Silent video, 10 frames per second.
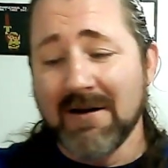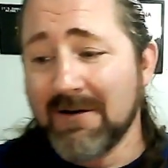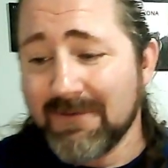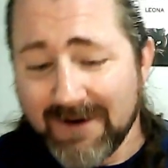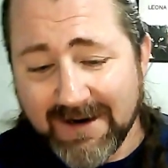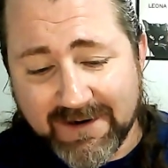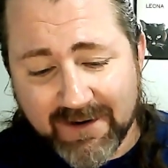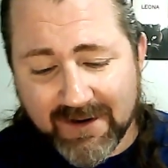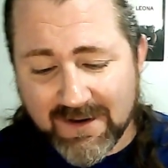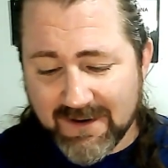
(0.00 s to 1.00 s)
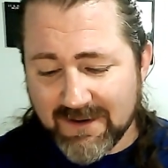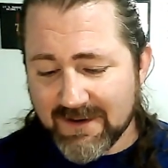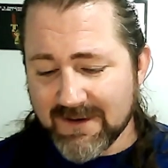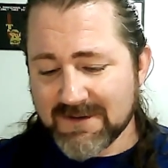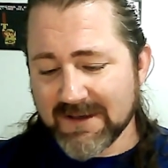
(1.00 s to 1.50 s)
Alright,
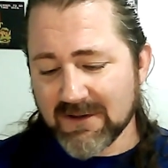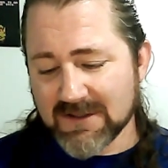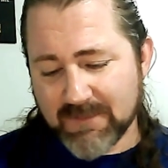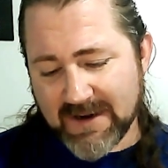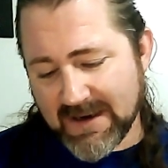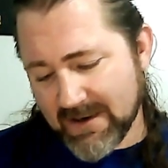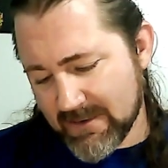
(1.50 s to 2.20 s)
this thing looks pretty neat.